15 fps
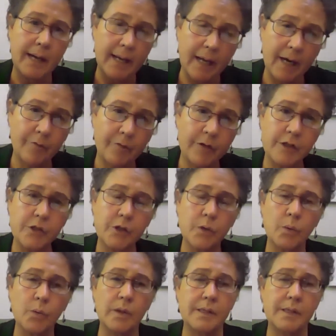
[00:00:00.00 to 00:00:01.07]
every
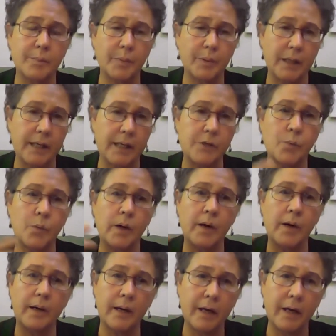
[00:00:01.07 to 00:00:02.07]
school is a place where